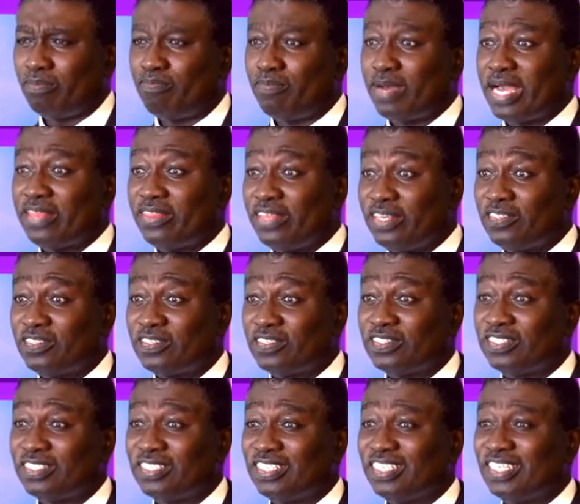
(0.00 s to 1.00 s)
By
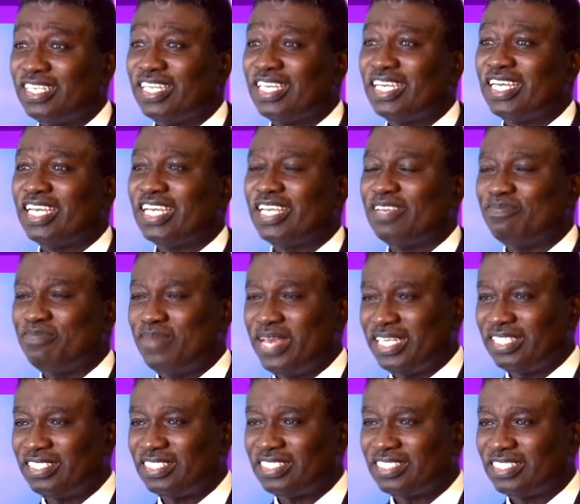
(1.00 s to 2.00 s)
this, he
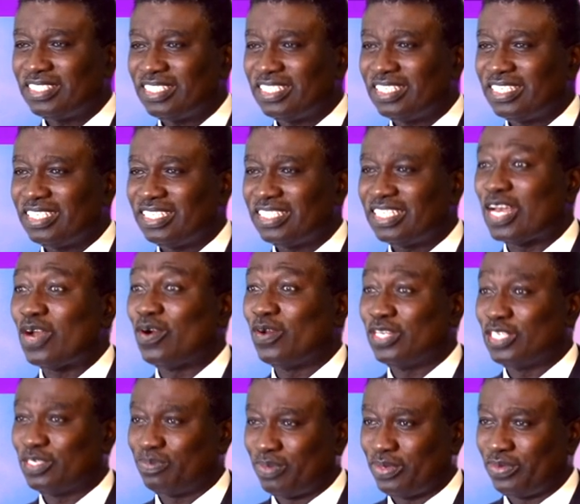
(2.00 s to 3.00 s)
meant the
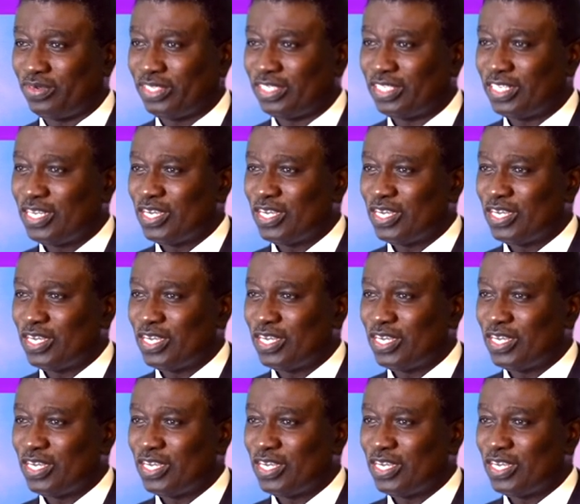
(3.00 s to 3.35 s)
Holy Spirit,